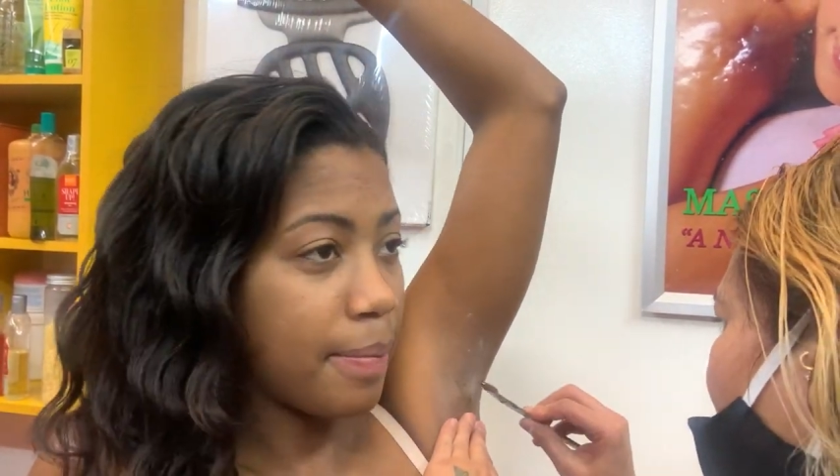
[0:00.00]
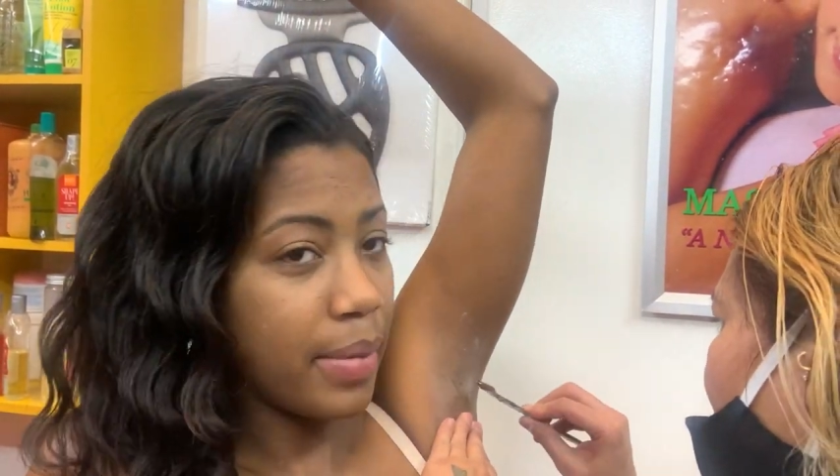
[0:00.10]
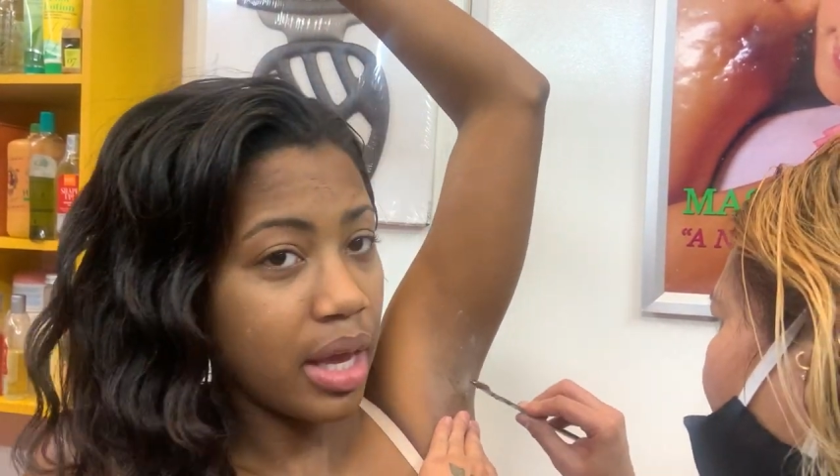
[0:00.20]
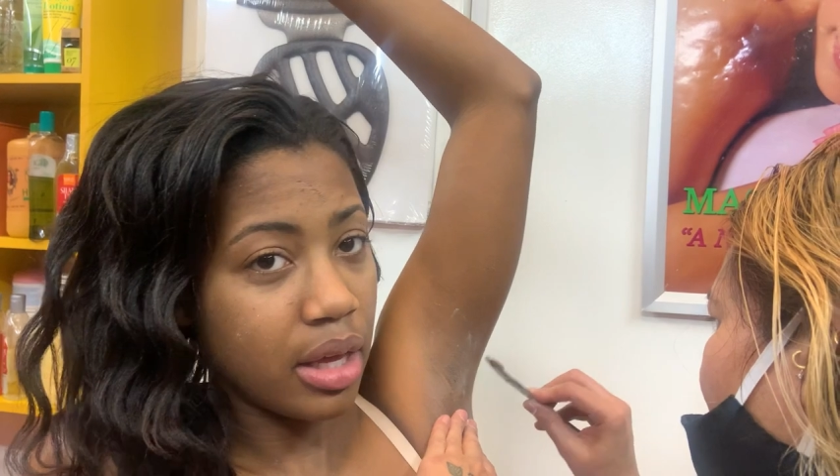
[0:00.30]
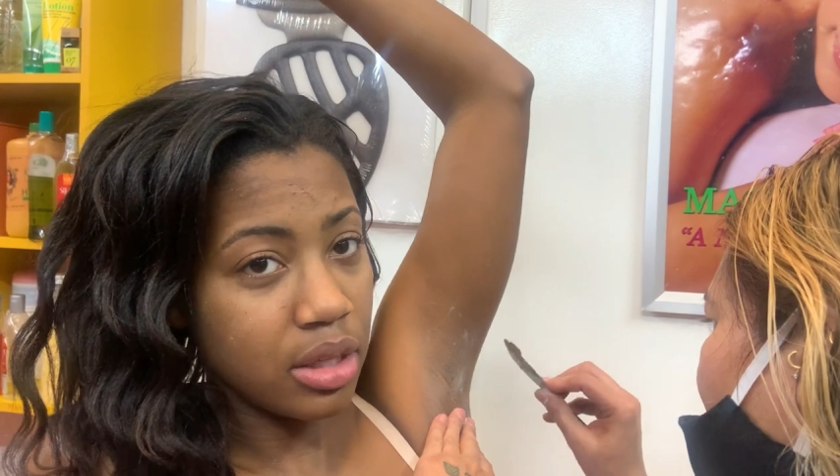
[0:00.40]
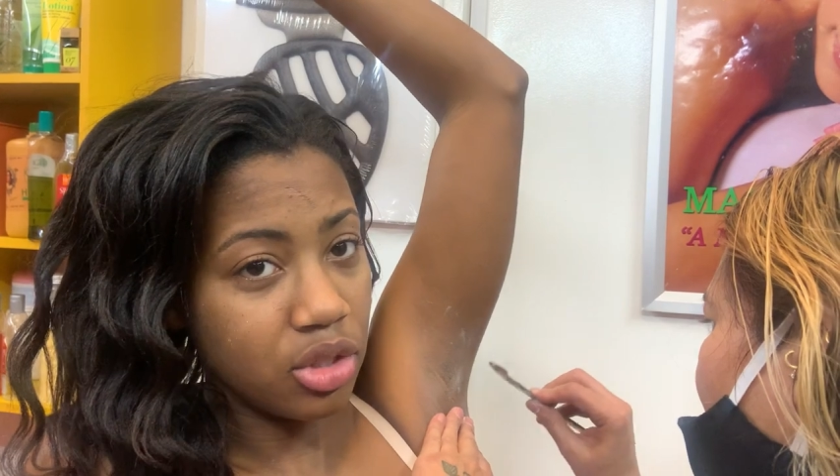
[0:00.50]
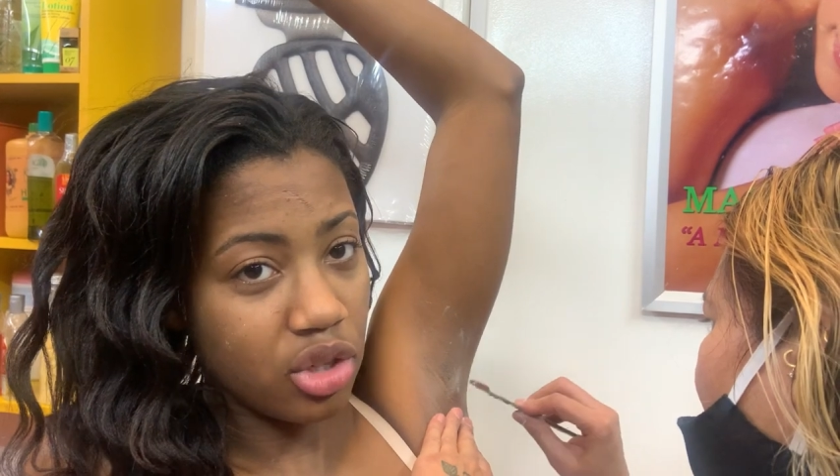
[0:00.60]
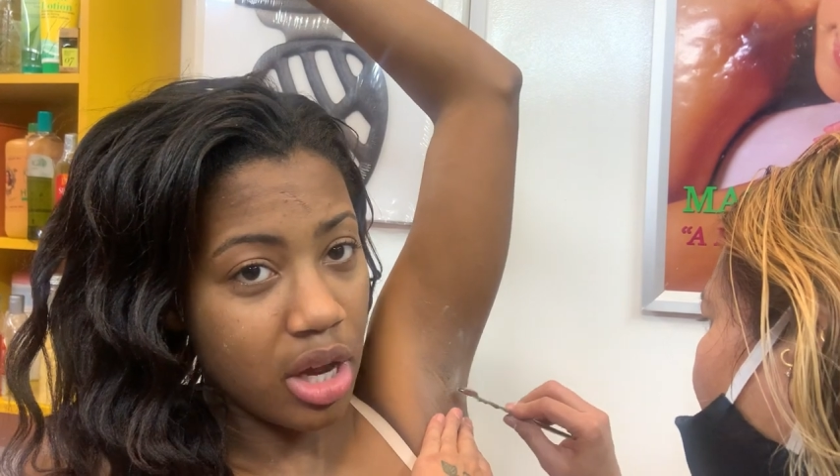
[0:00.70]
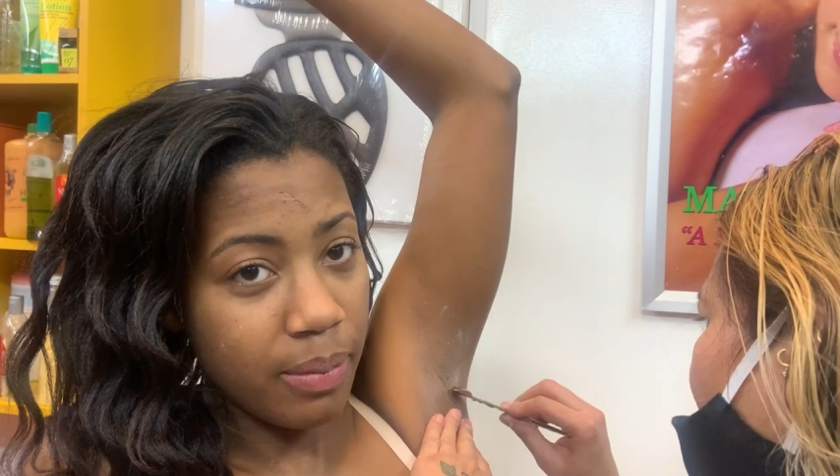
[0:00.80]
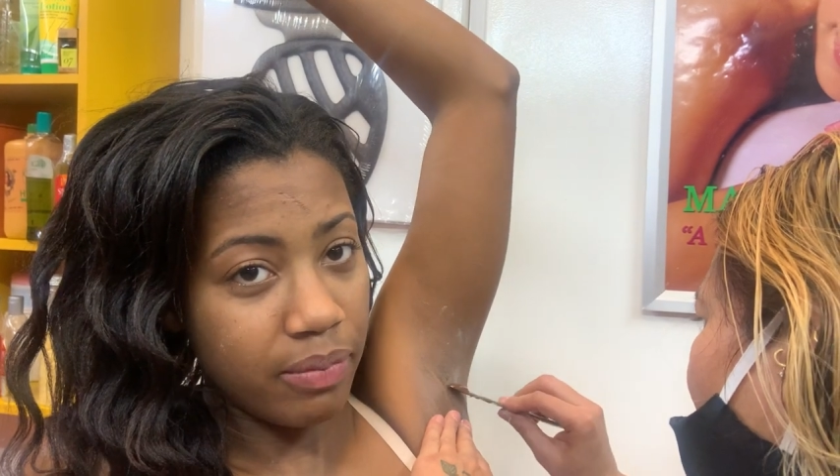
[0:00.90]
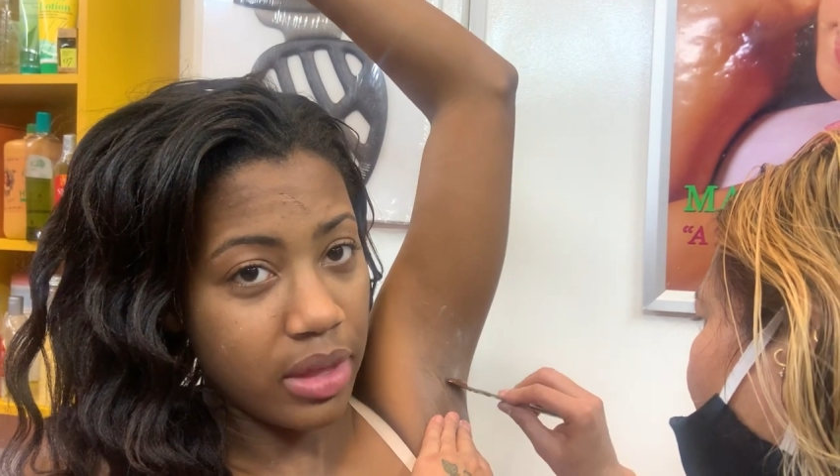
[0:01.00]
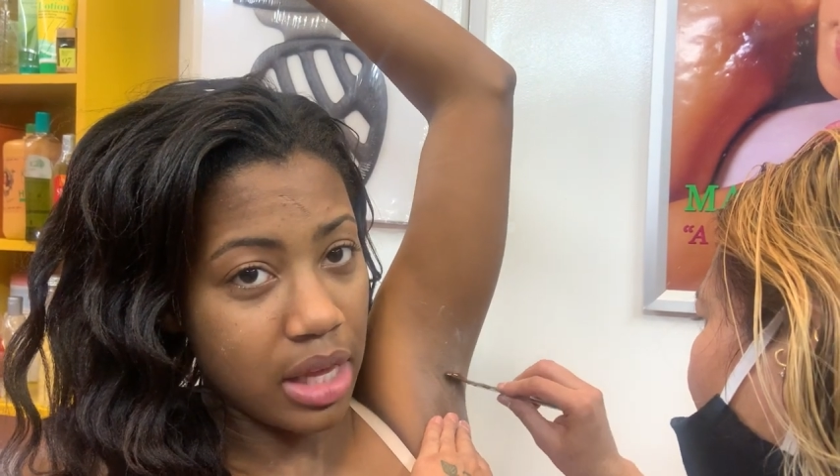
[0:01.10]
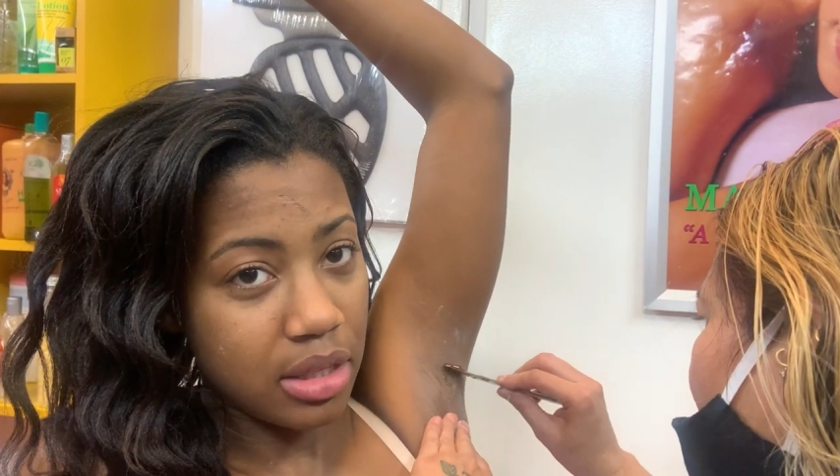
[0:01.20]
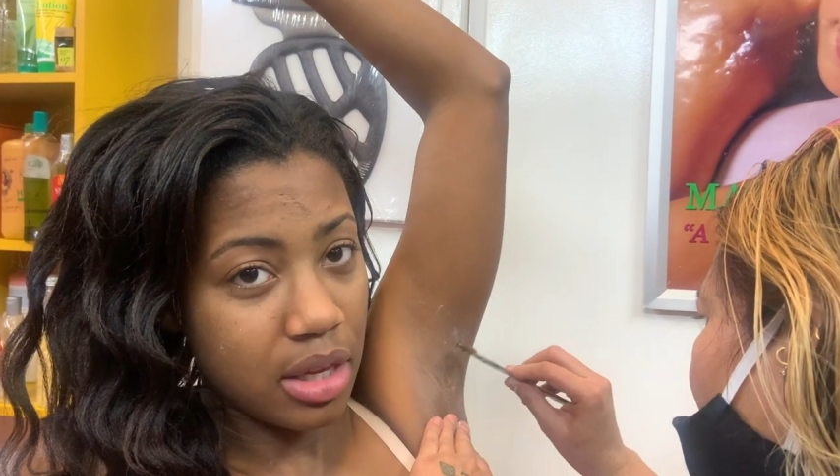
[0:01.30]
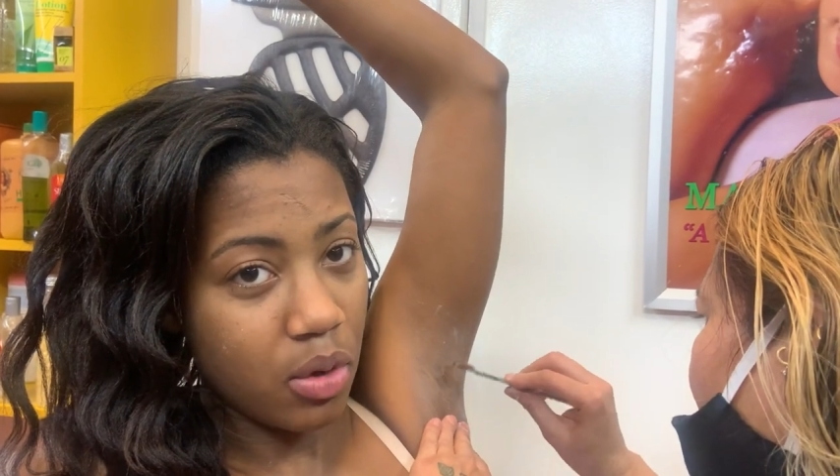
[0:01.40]
Make it drop,
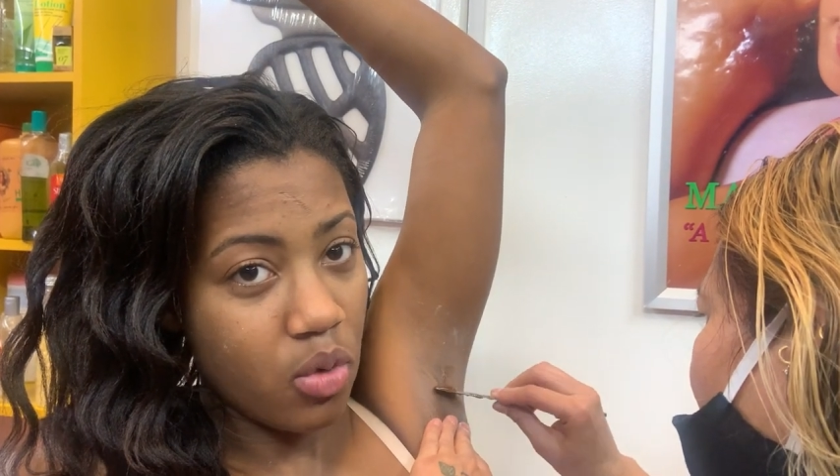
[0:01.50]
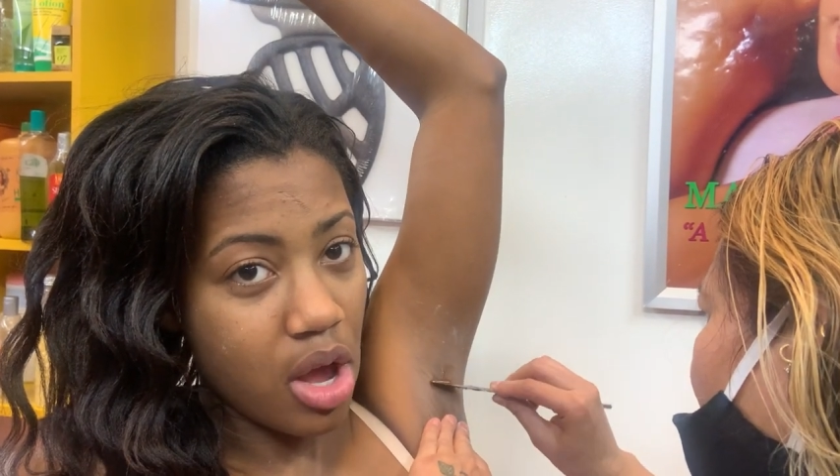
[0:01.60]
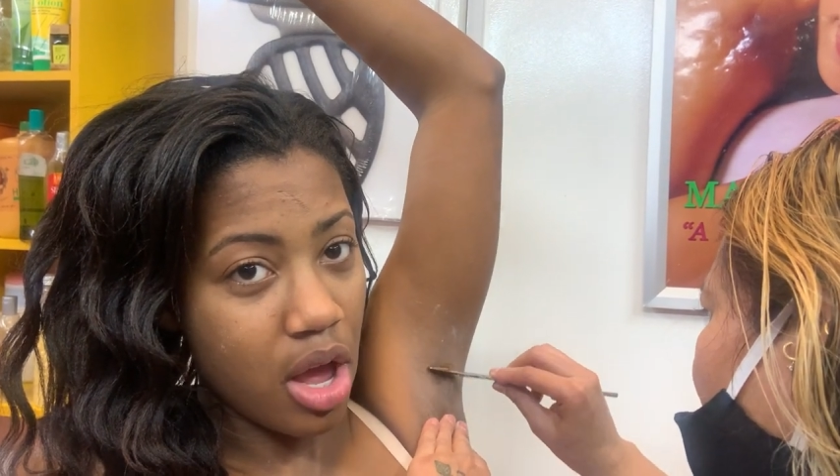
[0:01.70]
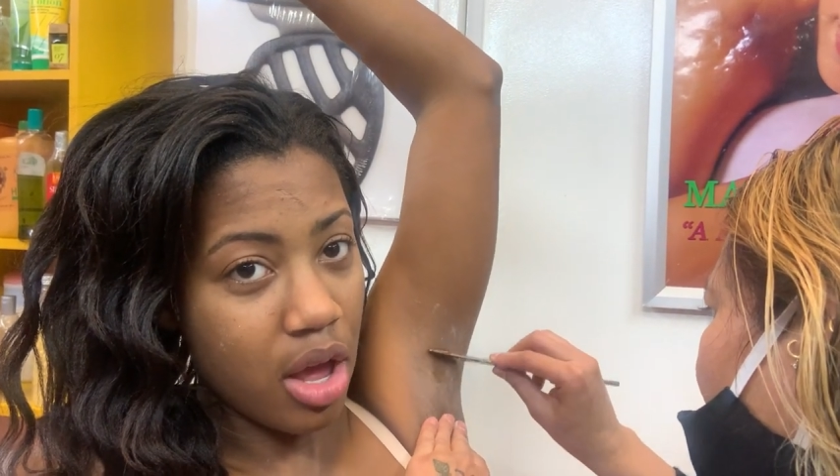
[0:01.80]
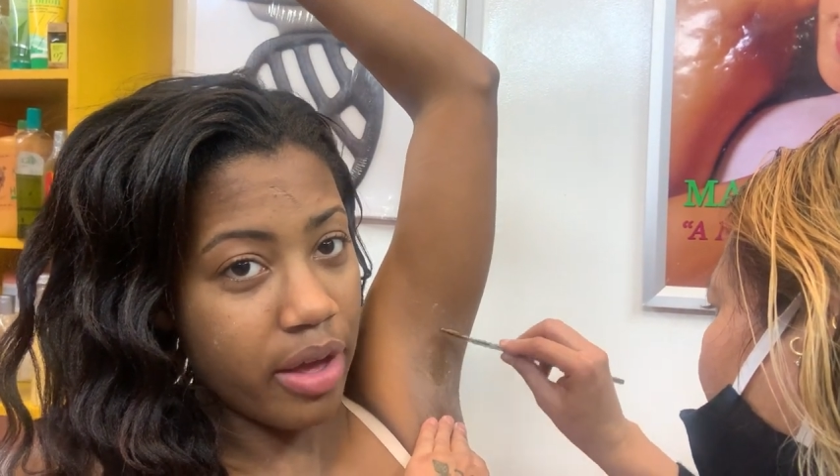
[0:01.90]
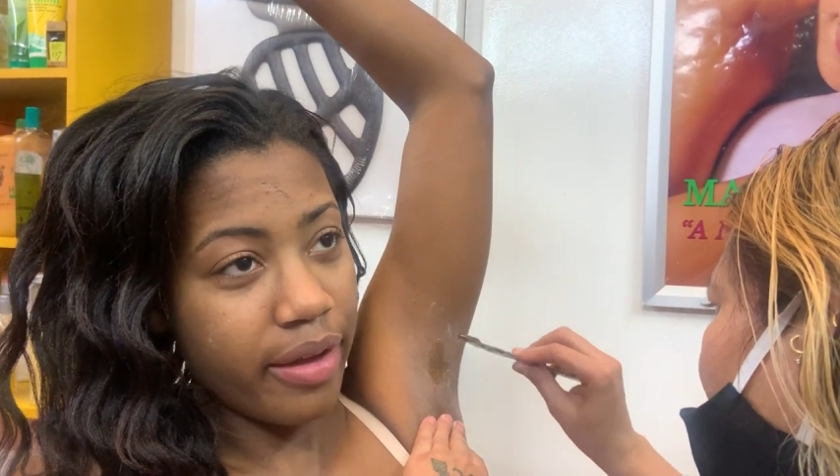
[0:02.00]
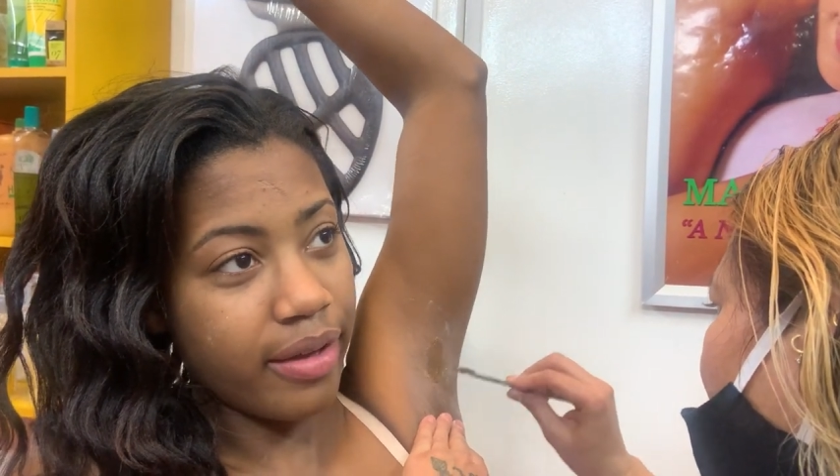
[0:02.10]
that's so weird.